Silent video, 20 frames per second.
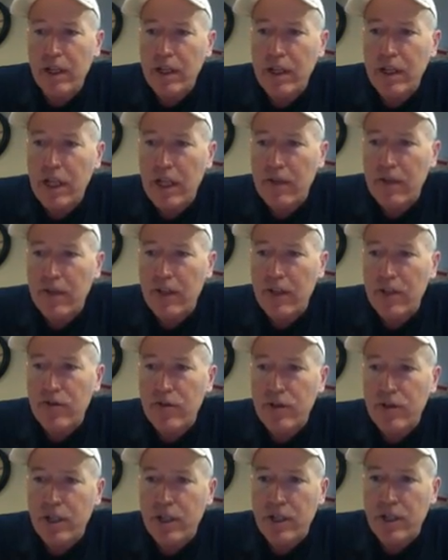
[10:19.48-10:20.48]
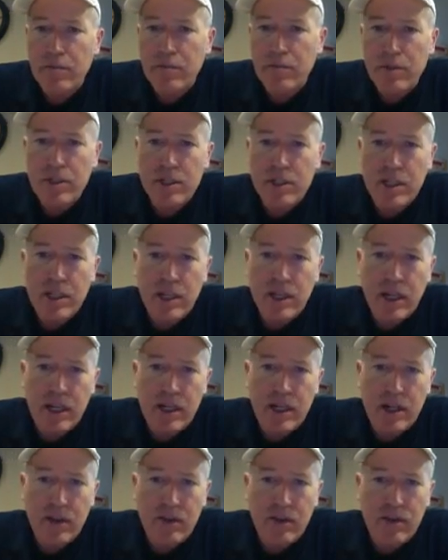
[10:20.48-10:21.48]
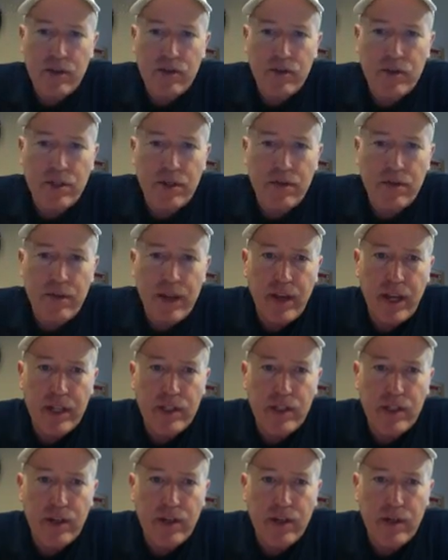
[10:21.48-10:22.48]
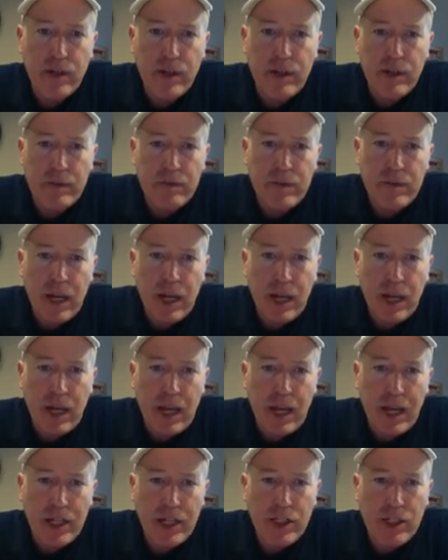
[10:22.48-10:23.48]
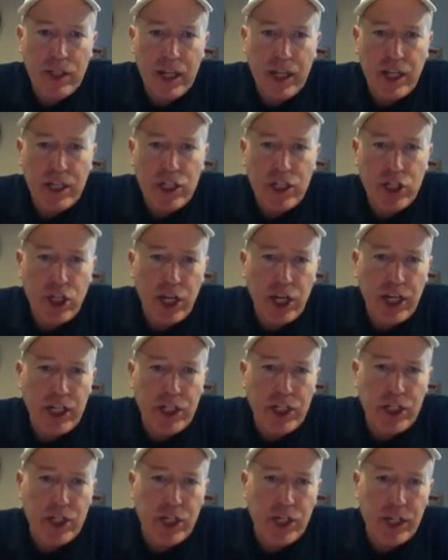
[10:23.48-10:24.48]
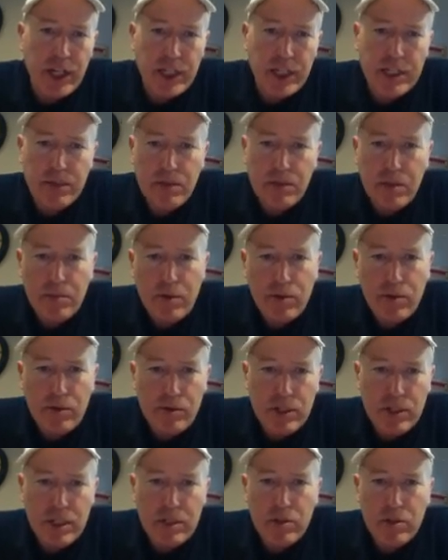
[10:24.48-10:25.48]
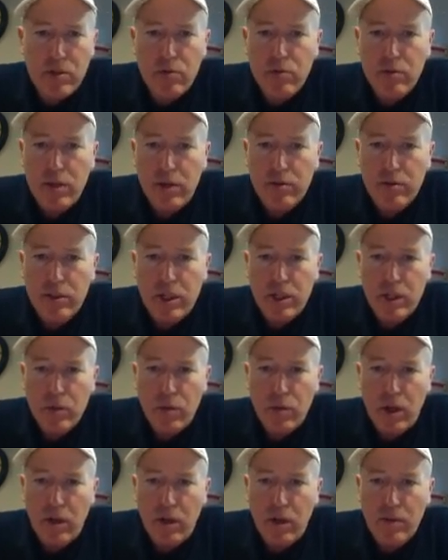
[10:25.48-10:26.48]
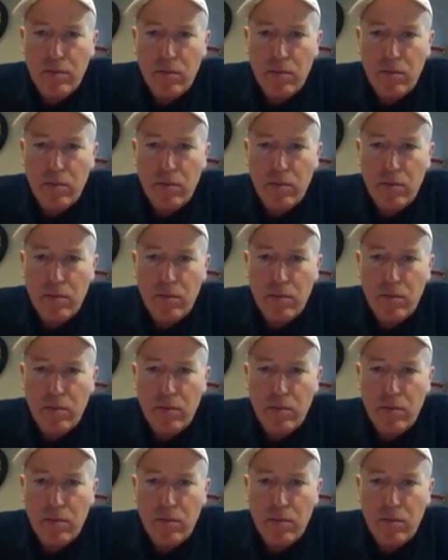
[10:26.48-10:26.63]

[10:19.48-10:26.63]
Kind of interesting. Let me just add another interesting fact here. Actually, they had changed it on September 13th, 2012. The